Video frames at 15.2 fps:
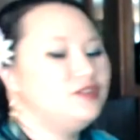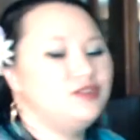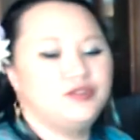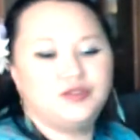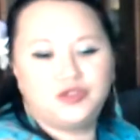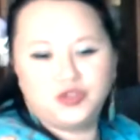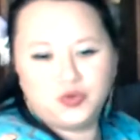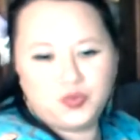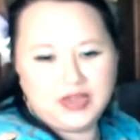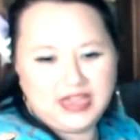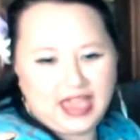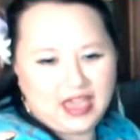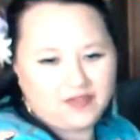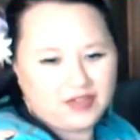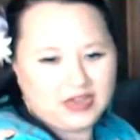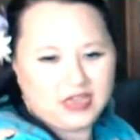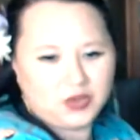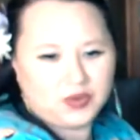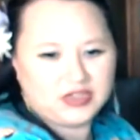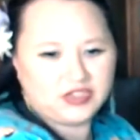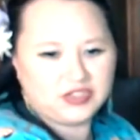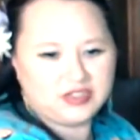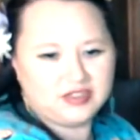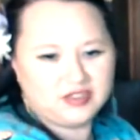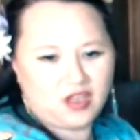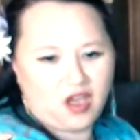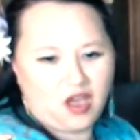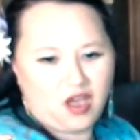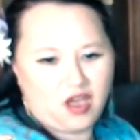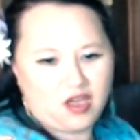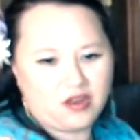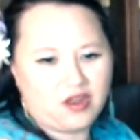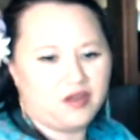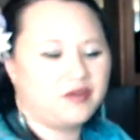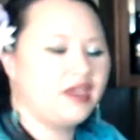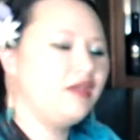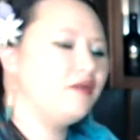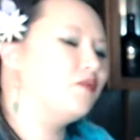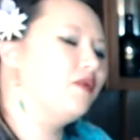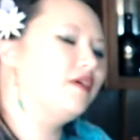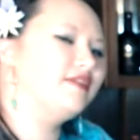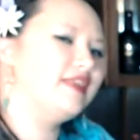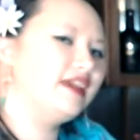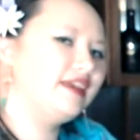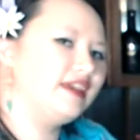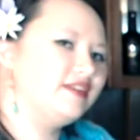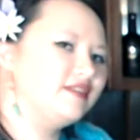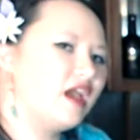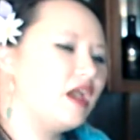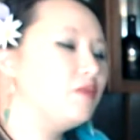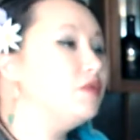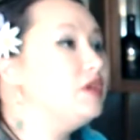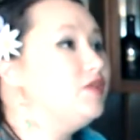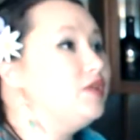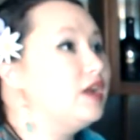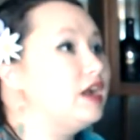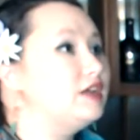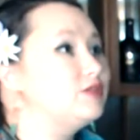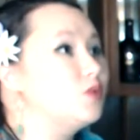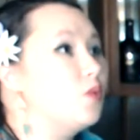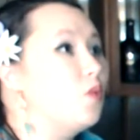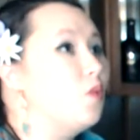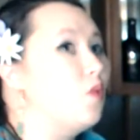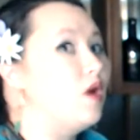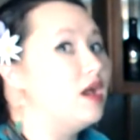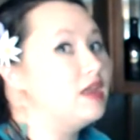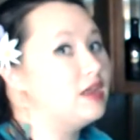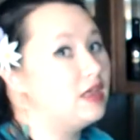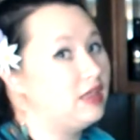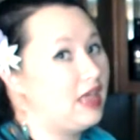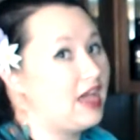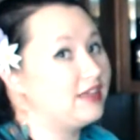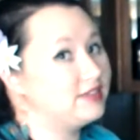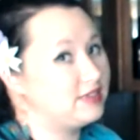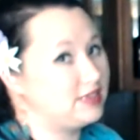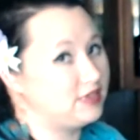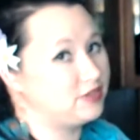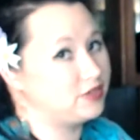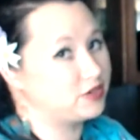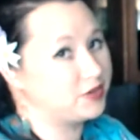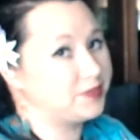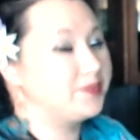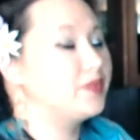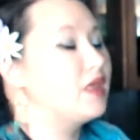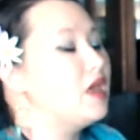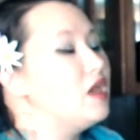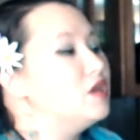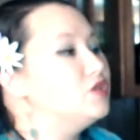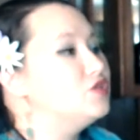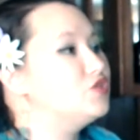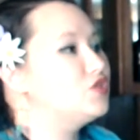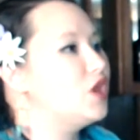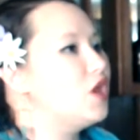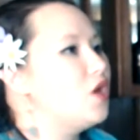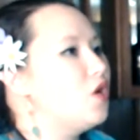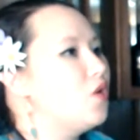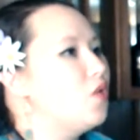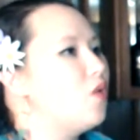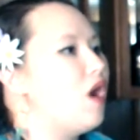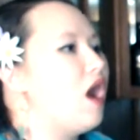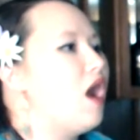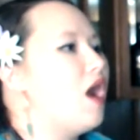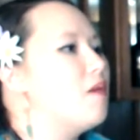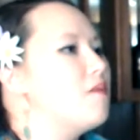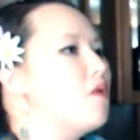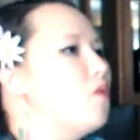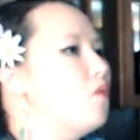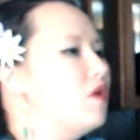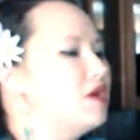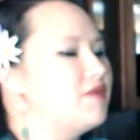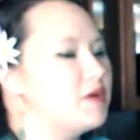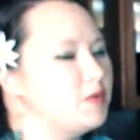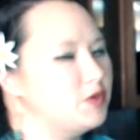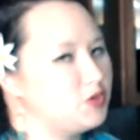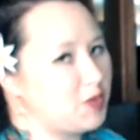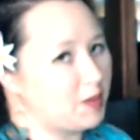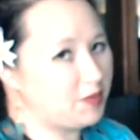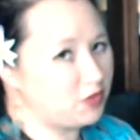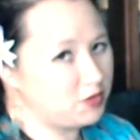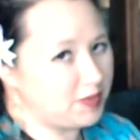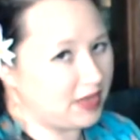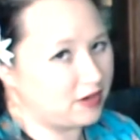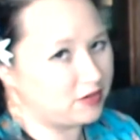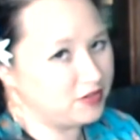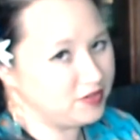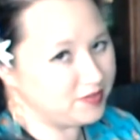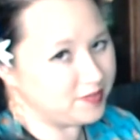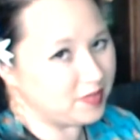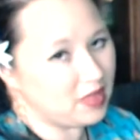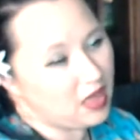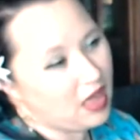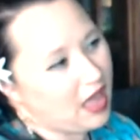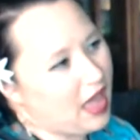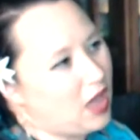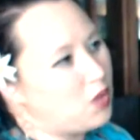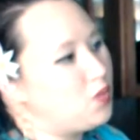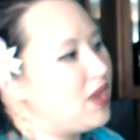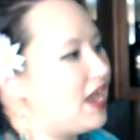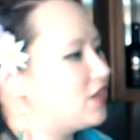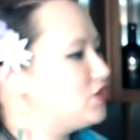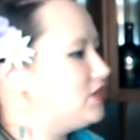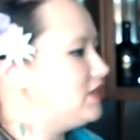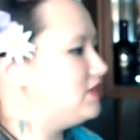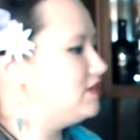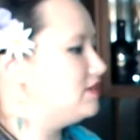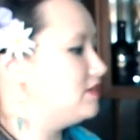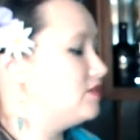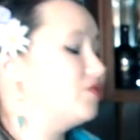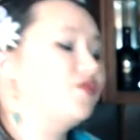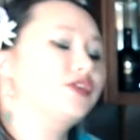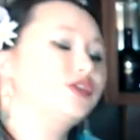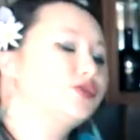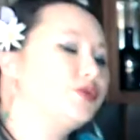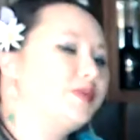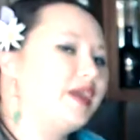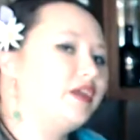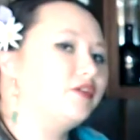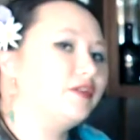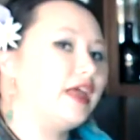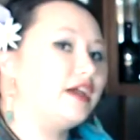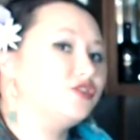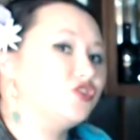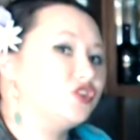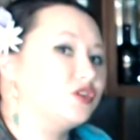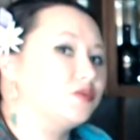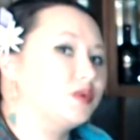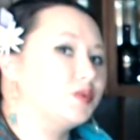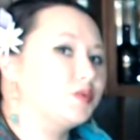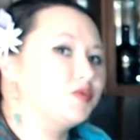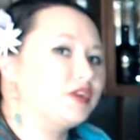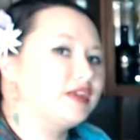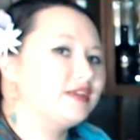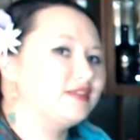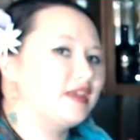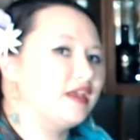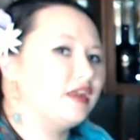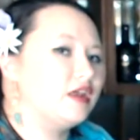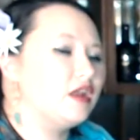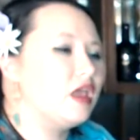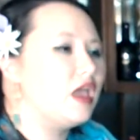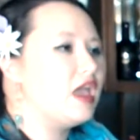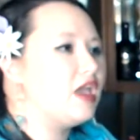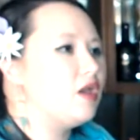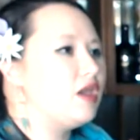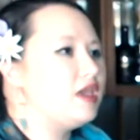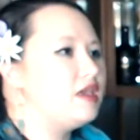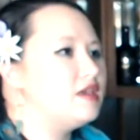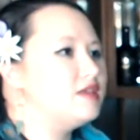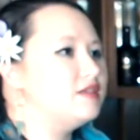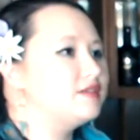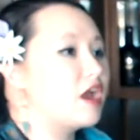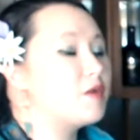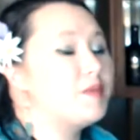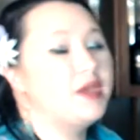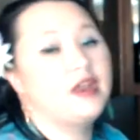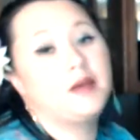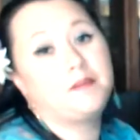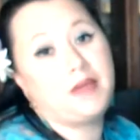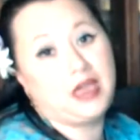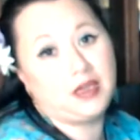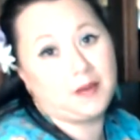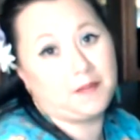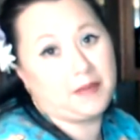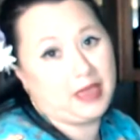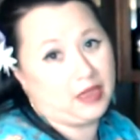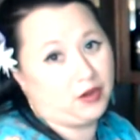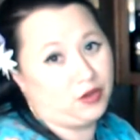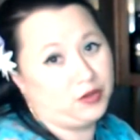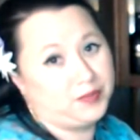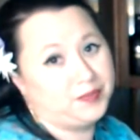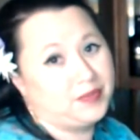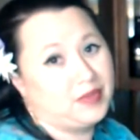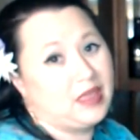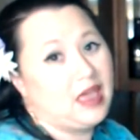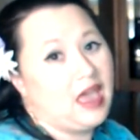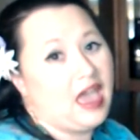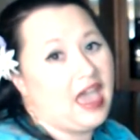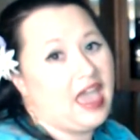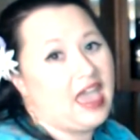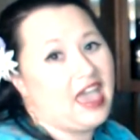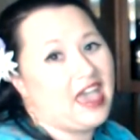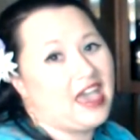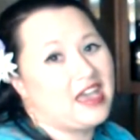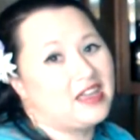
Do we have any questions on? Okay, well, in that case, I will give you guys one last teaser. So one of our most popular panels, and we actually did this as a virtual panel last year. We were pretty excited, is our pinup makeup panel. And